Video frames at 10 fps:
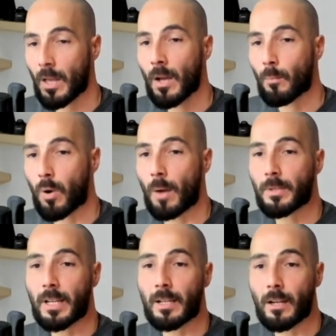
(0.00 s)
Prompts
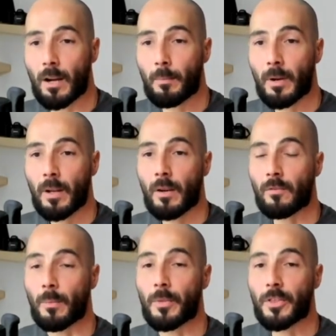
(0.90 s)
can come
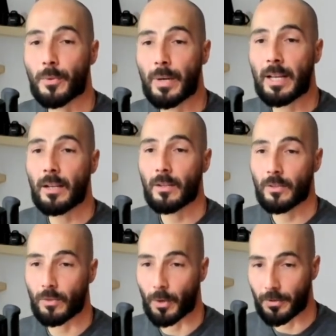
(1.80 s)
from three
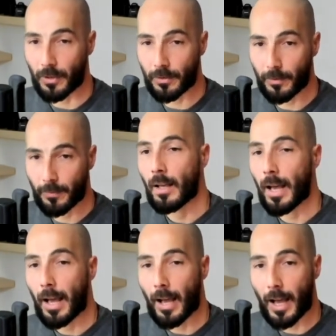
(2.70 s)
sources.
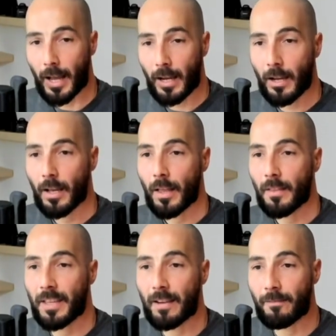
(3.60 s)
A,
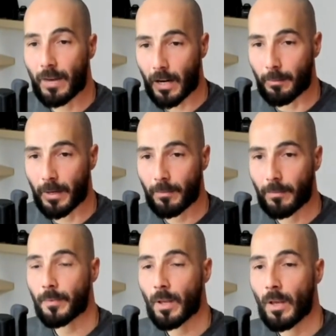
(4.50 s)
the environment,
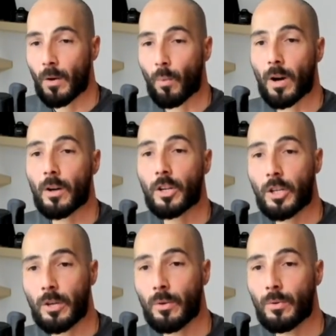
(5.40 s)
where
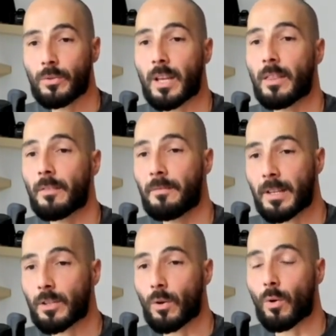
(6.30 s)
cues in the
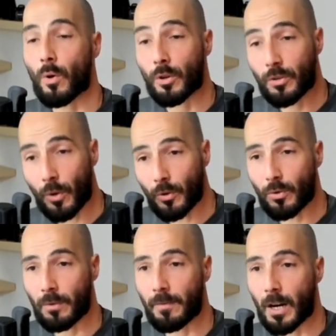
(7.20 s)
physical or
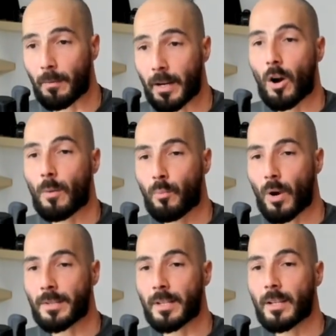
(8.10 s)
social environment are
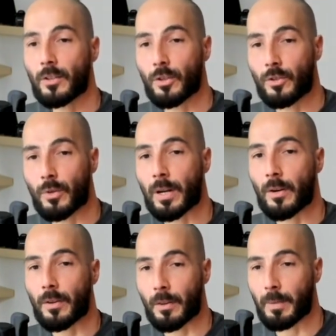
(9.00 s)
present to trigger
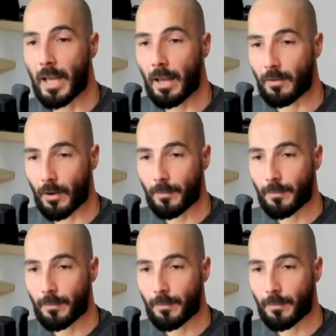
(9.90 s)
the behavior.